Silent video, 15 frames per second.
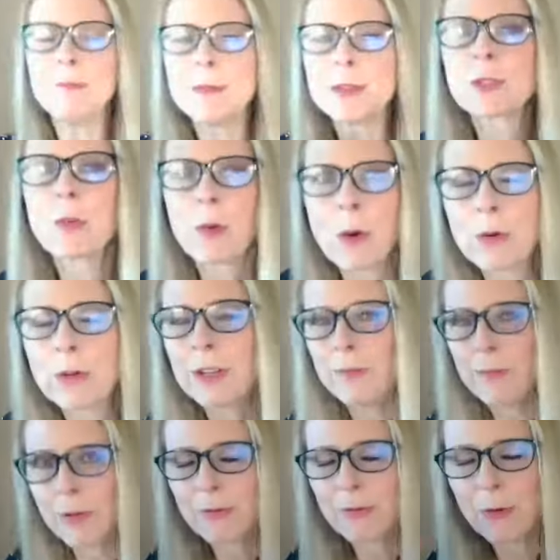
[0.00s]
misquoted
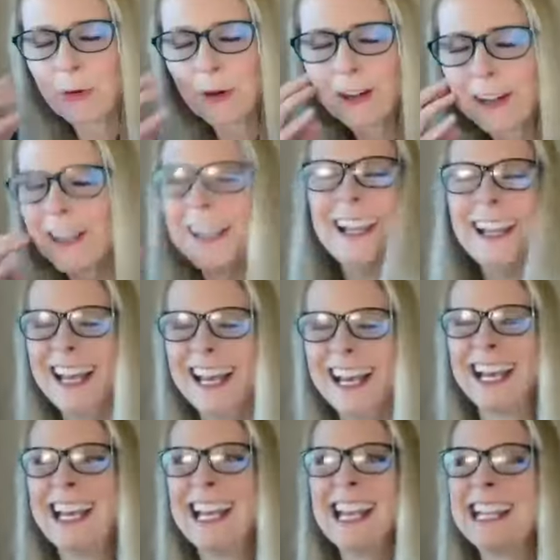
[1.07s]
before
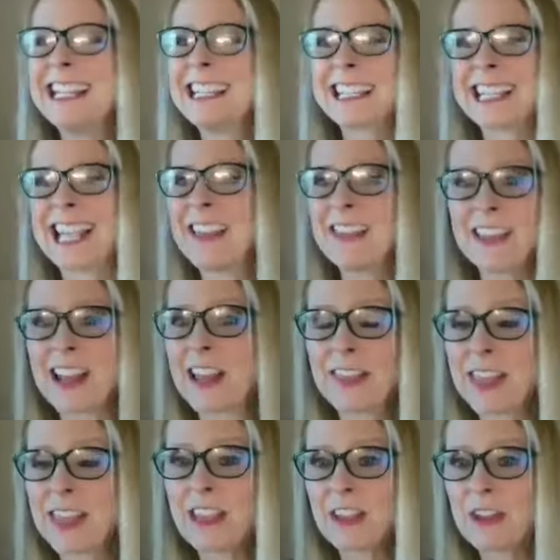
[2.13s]
in saying that I
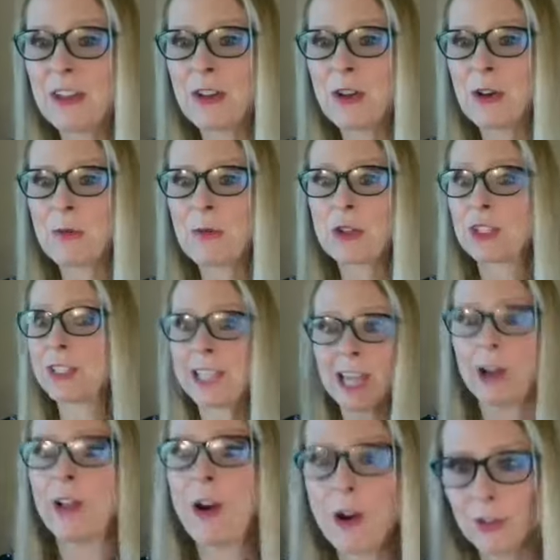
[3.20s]
think, we should
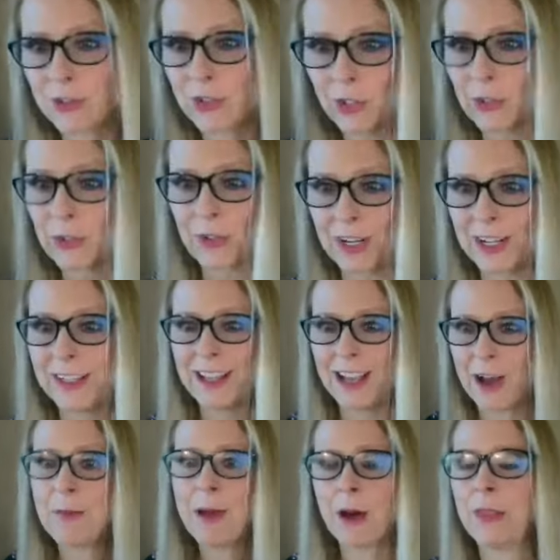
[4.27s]
tell all children
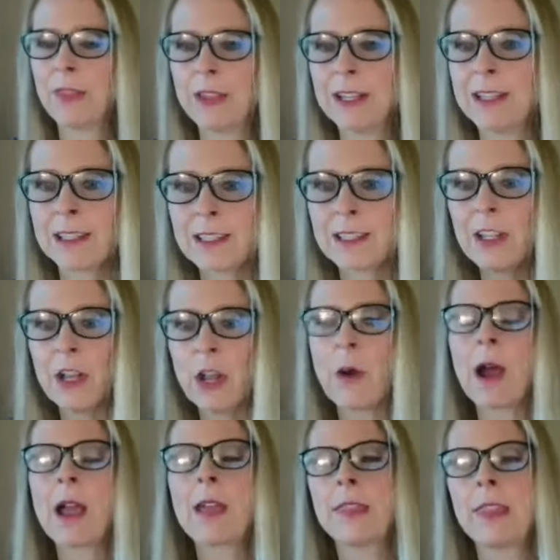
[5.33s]
about this.
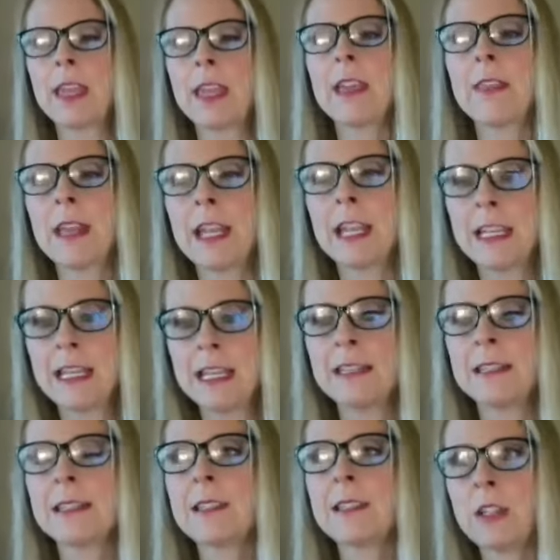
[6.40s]
I think that
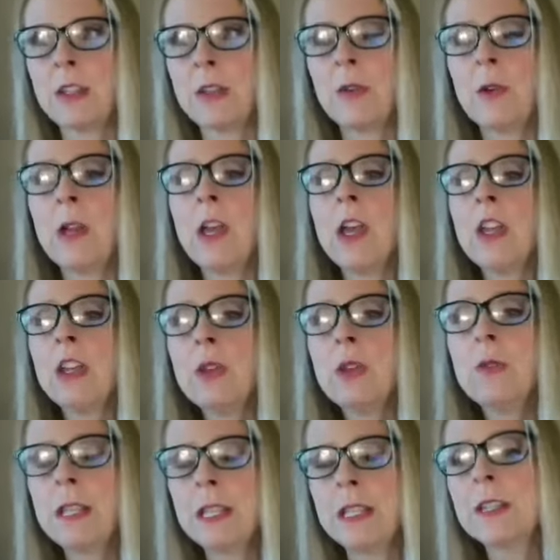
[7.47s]

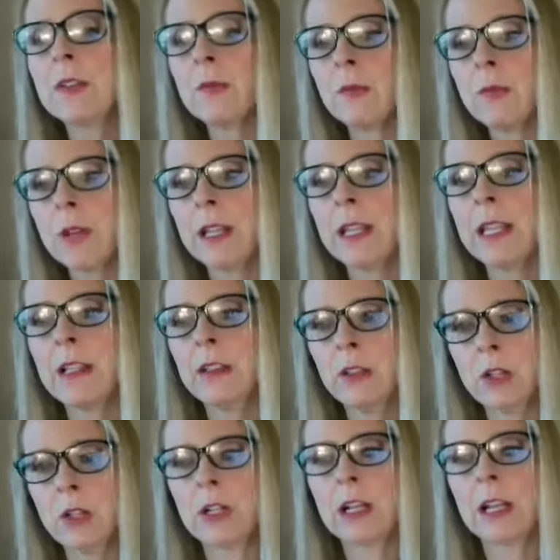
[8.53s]
you need to really
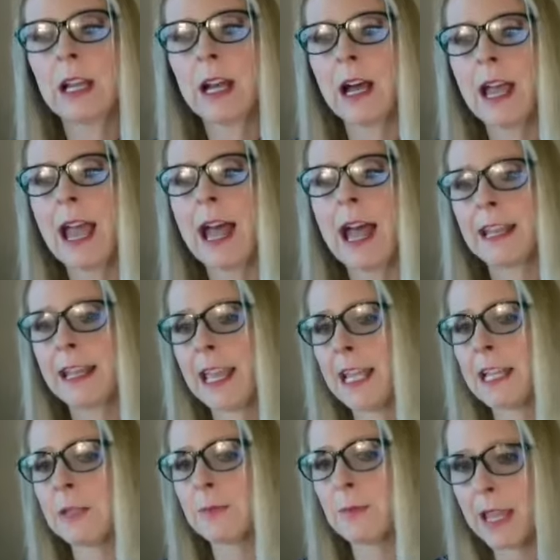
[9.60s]
look at a
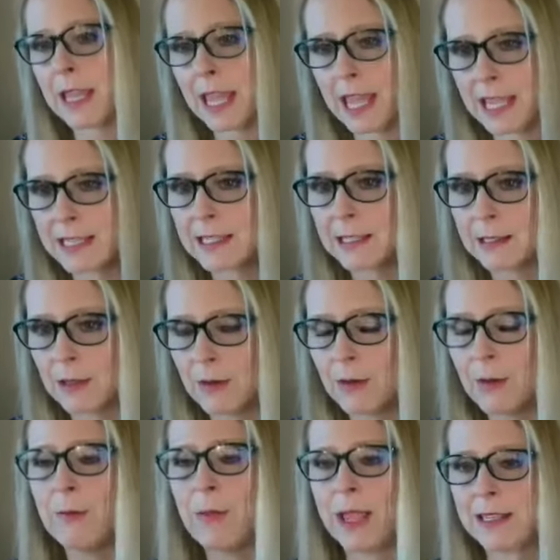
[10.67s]
case-by-case
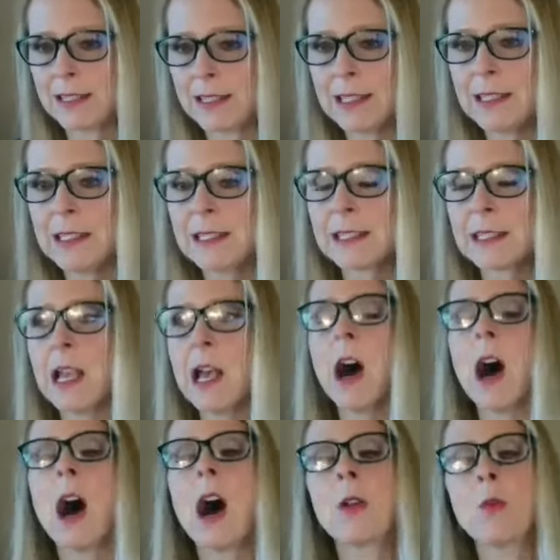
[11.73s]
basis
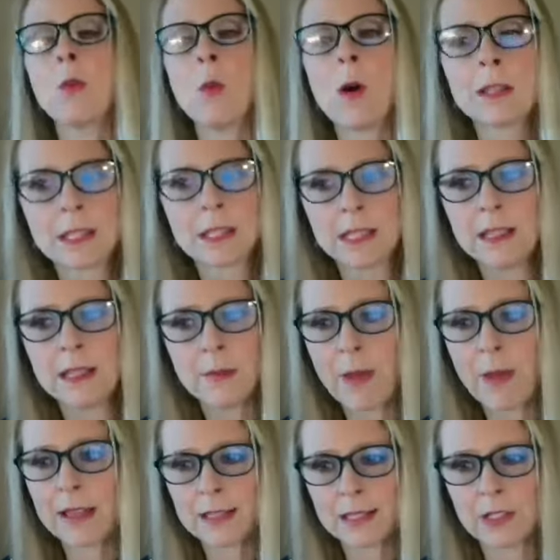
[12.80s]
on what's in the
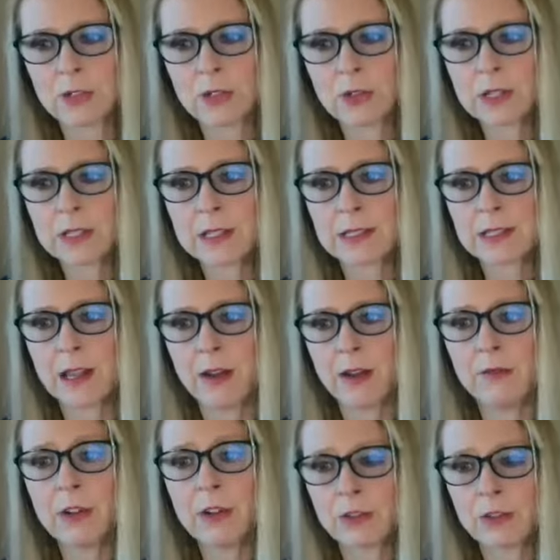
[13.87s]
best interest
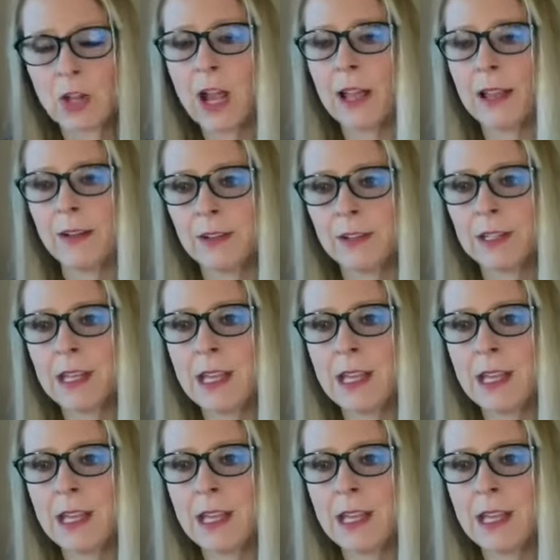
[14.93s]
of your child.